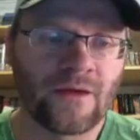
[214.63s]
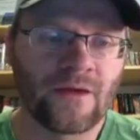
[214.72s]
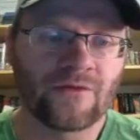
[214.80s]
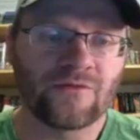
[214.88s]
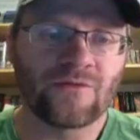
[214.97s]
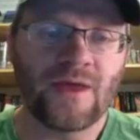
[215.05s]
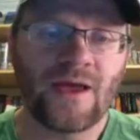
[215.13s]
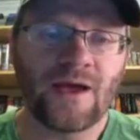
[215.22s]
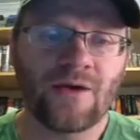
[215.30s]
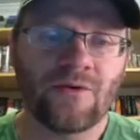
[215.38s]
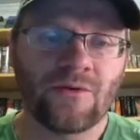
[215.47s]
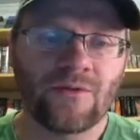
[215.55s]
So
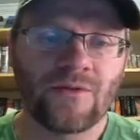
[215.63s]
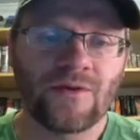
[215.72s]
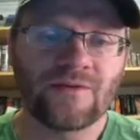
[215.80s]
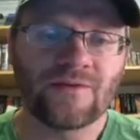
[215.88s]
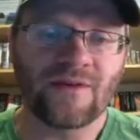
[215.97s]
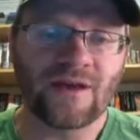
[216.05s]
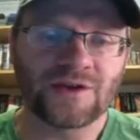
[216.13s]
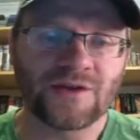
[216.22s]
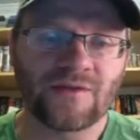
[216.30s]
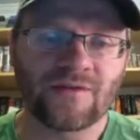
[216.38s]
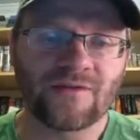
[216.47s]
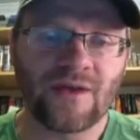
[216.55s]
now this is actually
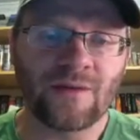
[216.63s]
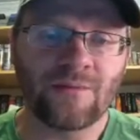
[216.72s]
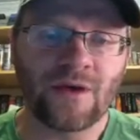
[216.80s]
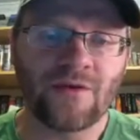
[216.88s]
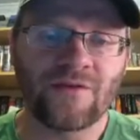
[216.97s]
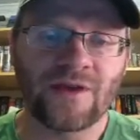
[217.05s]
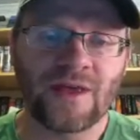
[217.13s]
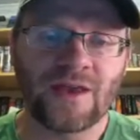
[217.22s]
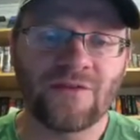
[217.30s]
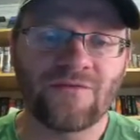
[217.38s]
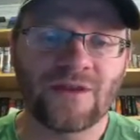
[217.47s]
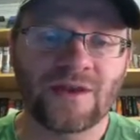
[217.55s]
the sum of an
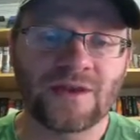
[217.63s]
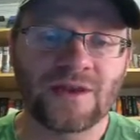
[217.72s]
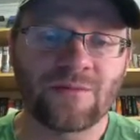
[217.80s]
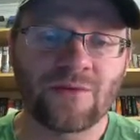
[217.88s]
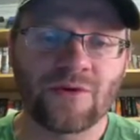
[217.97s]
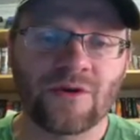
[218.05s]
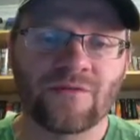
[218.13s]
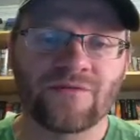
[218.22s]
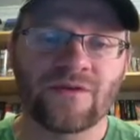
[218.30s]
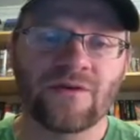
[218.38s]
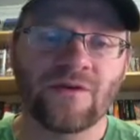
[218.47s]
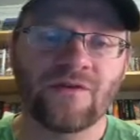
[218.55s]
infinite number of
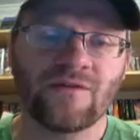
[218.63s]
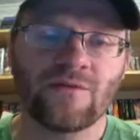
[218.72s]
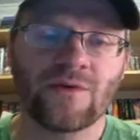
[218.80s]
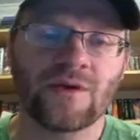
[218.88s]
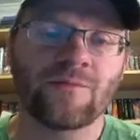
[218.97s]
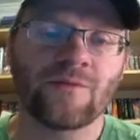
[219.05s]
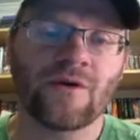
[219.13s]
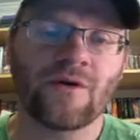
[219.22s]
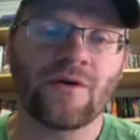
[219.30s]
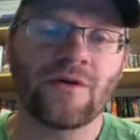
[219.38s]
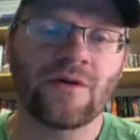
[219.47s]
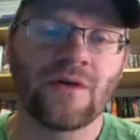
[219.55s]
series. So we can
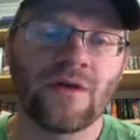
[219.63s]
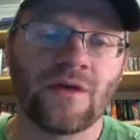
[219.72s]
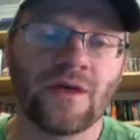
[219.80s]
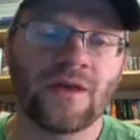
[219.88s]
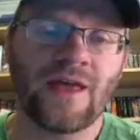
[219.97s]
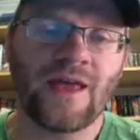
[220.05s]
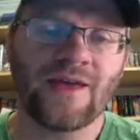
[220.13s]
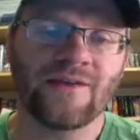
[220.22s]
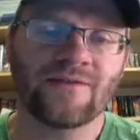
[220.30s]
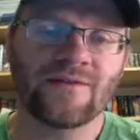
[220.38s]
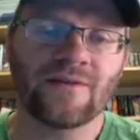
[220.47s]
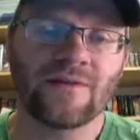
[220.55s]
call it s
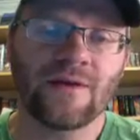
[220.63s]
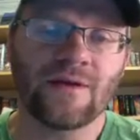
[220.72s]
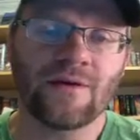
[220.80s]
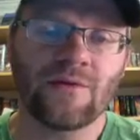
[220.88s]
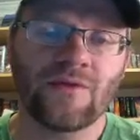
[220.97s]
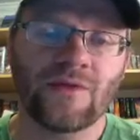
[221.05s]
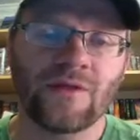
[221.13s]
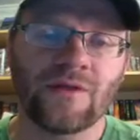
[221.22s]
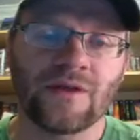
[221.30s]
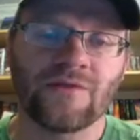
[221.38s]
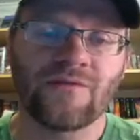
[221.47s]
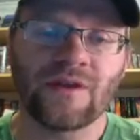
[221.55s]
to the, with a little
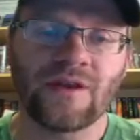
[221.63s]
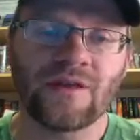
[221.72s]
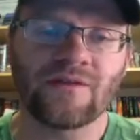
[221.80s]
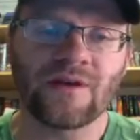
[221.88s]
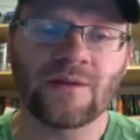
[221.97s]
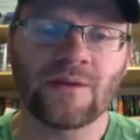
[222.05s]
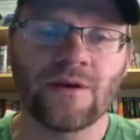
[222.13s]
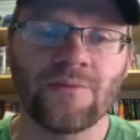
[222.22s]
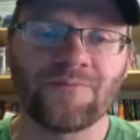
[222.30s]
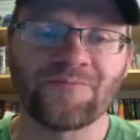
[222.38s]
infinity sign there.